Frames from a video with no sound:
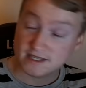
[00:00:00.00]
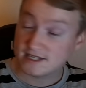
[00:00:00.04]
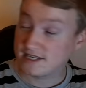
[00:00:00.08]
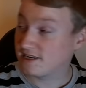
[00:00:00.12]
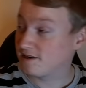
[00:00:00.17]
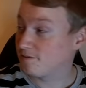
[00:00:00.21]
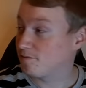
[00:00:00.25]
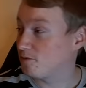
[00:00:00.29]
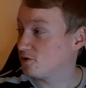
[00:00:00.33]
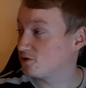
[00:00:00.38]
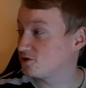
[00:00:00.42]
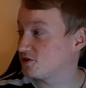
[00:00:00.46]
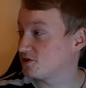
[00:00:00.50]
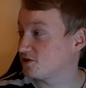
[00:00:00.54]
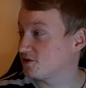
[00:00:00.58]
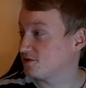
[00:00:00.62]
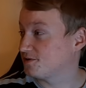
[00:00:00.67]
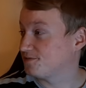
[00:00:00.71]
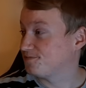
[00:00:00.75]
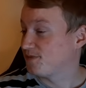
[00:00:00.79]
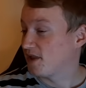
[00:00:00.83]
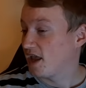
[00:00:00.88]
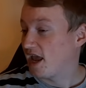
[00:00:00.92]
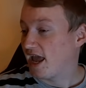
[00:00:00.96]
I get
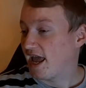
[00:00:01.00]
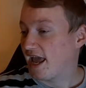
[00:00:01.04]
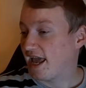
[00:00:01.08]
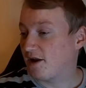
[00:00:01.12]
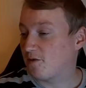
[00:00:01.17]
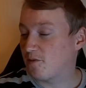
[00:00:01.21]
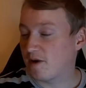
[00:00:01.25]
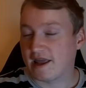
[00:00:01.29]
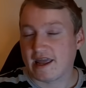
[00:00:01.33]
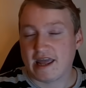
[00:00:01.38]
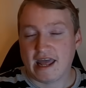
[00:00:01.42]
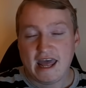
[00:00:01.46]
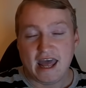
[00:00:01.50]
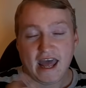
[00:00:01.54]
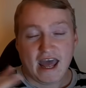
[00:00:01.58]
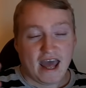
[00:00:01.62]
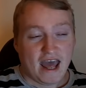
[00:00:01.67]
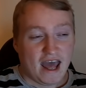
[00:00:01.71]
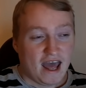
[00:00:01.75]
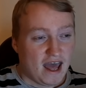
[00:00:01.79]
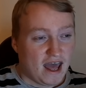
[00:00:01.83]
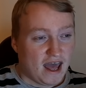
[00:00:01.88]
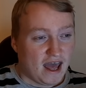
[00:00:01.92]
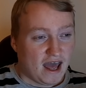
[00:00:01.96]
emotional. Anyway,
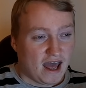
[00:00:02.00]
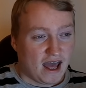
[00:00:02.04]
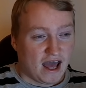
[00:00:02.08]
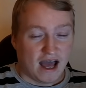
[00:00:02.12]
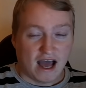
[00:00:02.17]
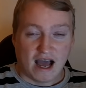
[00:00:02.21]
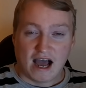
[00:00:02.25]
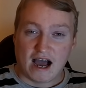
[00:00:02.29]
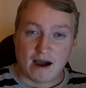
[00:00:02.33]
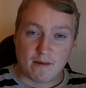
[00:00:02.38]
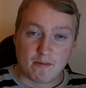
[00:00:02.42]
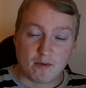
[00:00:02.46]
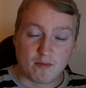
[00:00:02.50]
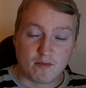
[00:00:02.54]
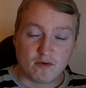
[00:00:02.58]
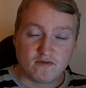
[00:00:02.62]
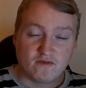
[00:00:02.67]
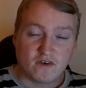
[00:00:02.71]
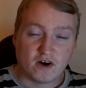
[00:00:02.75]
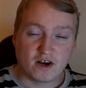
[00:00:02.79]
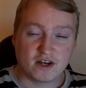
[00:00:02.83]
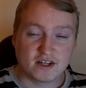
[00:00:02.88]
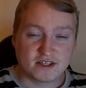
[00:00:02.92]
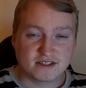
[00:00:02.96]
I'm gonna
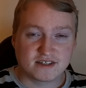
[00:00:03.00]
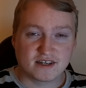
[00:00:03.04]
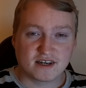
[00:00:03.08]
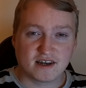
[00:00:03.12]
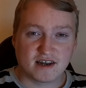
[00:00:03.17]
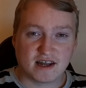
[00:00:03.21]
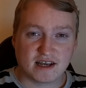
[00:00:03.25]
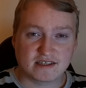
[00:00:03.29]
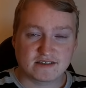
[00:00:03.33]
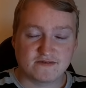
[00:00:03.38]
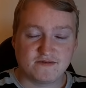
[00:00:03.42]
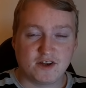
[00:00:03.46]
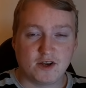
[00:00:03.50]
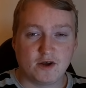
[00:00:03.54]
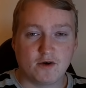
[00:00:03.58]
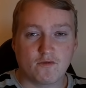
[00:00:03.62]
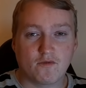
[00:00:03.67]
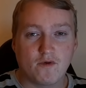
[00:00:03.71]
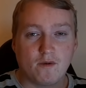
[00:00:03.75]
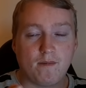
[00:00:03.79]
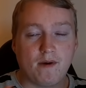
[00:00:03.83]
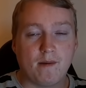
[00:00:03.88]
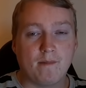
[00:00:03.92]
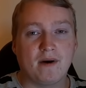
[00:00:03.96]
move on into the next video.
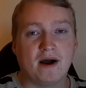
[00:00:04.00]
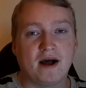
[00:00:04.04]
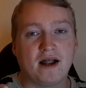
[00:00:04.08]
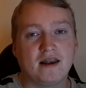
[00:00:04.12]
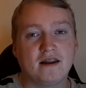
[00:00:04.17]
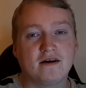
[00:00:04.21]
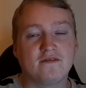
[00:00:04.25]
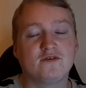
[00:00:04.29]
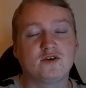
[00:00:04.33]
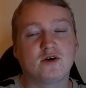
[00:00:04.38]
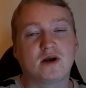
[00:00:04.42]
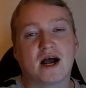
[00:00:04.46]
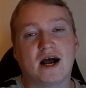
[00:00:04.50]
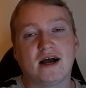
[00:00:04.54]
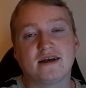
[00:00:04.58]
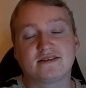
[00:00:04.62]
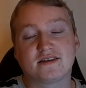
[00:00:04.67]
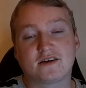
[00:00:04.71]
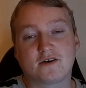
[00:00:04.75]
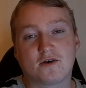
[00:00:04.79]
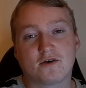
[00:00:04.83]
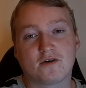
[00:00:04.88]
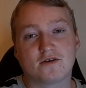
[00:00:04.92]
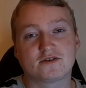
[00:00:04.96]
Remember, I love you guys
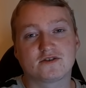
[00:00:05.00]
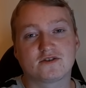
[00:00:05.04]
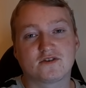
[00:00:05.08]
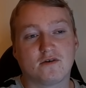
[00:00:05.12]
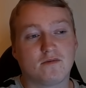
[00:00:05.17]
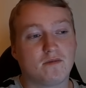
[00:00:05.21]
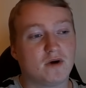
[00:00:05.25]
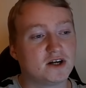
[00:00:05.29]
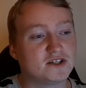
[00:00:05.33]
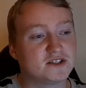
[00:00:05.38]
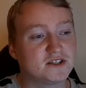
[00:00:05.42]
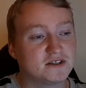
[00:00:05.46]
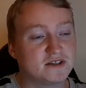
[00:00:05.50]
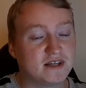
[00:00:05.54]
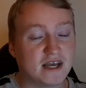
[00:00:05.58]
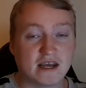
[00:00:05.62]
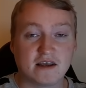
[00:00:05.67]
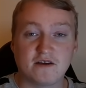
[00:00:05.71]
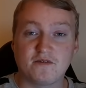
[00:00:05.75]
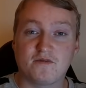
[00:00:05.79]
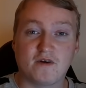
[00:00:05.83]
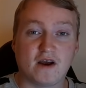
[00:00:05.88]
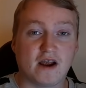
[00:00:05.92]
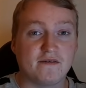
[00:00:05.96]
and girls so much, and
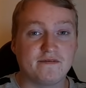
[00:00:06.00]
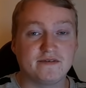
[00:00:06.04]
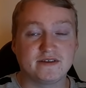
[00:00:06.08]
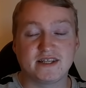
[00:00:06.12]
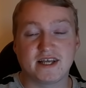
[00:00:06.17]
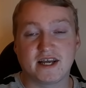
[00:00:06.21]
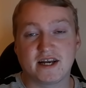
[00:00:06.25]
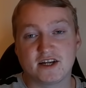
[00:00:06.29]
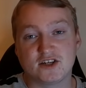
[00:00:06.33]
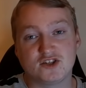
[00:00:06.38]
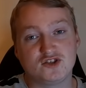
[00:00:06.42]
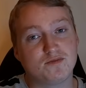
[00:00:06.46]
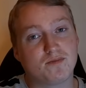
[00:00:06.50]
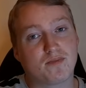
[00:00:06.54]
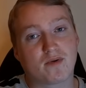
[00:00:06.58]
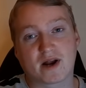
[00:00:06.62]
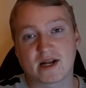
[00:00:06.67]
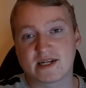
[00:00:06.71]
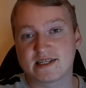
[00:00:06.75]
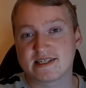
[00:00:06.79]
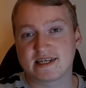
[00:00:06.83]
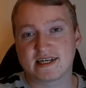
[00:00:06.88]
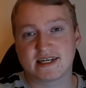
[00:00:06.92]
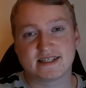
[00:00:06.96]
thank you for everything that you
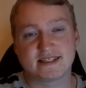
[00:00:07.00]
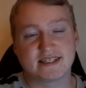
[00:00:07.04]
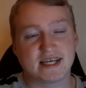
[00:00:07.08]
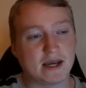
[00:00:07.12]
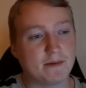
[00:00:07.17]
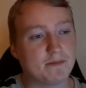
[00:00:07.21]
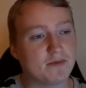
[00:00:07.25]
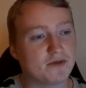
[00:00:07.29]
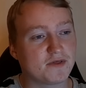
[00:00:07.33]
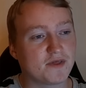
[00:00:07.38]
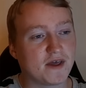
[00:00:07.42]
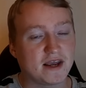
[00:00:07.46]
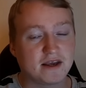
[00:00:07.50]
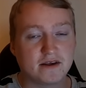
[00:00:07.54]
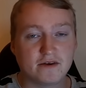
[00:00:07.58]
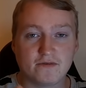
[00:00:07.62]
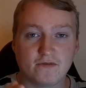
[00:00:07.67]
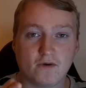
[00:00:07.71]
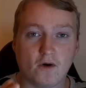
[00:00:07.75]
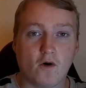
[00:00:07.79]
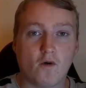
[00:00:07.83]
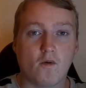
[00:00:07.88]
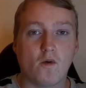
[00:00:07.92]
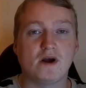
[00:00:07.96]
bring to the table. Thank you
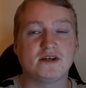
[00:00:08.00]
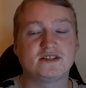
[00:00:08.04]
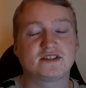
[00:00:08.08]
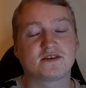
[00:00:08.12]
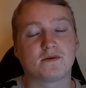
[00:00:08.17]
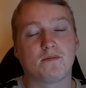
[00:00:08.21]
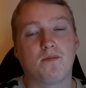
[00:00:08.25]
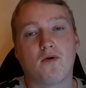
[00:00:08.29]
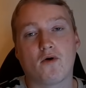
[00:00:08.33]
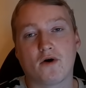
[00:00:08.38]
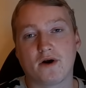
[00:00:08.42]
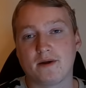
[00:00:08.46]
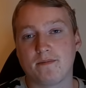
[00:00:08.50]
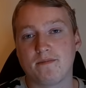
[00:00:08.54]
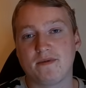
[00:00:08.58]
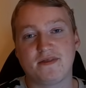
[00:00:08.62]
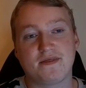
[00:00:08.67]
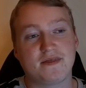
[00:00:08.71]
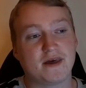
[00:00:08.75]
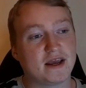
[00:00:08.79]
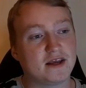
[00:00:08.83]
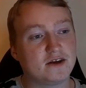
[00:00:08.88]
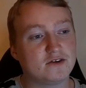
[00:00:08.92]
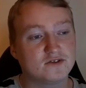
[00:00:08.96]
for always supporting me.
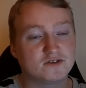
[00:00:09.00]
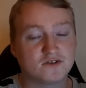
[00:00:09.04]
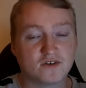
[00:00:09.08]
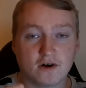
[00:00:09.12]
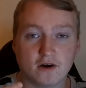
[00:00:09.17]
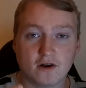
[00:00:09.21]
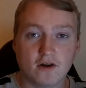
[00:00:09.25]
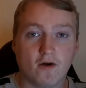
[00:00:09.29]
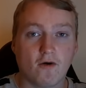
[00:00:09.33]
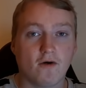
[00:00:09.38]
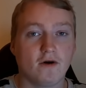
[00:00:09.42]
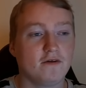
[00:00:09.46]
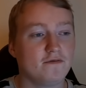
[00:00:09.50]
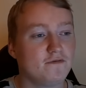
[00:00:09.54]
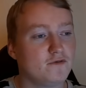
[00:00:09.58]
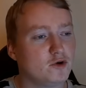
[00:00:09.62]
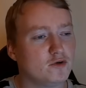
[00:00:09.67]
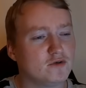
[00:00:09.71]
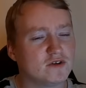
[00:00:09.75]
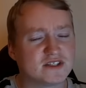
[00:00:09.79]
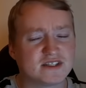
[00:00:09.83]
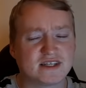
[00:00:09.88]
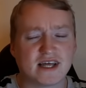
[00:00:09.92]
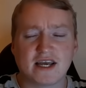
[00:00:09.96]
Thank you to the loyal
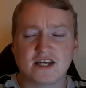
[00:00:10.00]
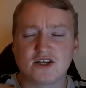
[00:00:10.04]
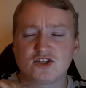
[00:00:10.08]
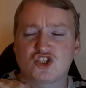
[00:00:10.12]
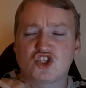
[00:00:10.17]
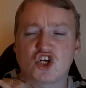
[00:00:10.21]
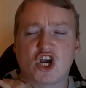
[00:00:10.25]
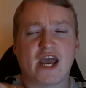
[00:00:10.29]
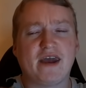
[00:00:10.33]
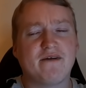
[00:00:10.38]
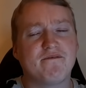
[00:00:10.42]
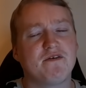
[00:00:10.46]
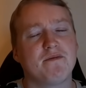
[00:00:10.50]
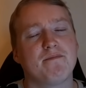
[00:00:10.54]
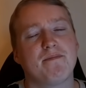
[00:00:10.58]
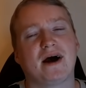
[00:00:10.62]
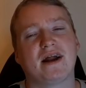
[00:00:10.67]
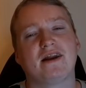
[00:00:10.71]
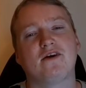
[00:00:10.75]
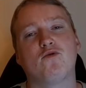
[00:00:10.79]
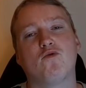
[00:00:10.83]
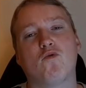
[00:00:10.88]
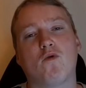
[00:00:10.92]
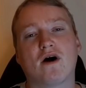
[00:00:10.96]
viewers. Thank you to
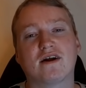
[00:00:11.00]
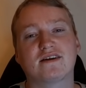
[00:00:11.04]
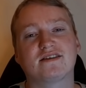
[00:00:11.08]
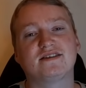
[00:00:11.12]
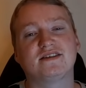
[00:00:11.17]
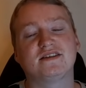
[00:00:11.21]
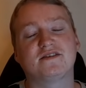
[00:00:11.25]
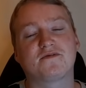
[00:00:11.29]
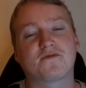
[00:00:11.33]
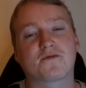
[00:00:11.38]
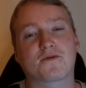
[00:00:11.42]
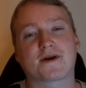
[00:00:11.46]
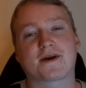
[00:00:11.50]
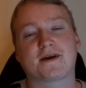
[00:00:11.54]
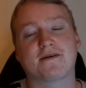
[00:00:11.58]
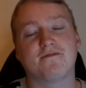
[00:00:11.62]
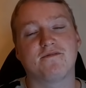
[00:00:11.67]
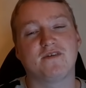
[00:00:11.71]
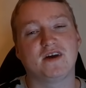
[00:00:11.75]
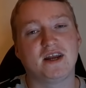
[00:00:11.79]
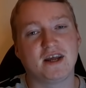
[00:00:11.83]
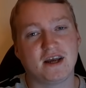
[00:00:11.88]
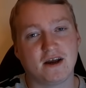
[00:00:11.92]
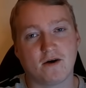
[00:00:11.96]
everybody who watched this freaking
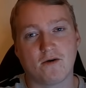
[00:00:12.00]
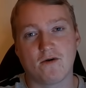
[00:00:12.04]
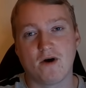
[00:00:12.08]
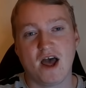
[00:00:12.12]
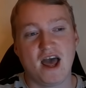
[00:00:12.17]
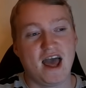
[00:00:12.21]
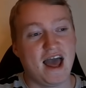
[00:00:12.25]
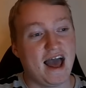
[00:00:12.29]
video.